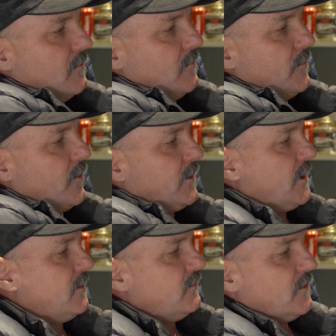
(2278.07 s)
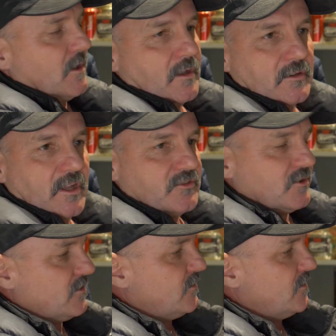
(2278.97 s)
binos. And as you
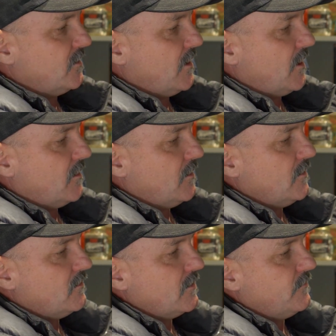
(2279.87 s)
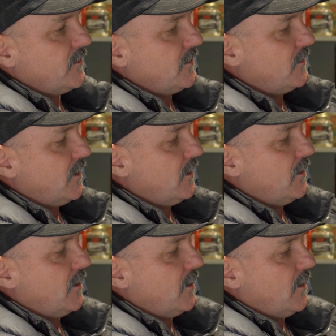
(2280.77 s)
can see, they easily fit in there.
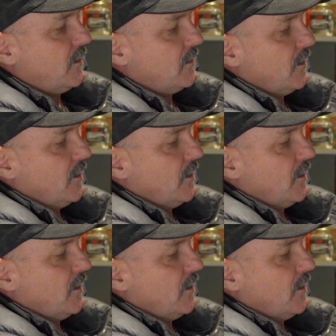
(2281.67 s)
And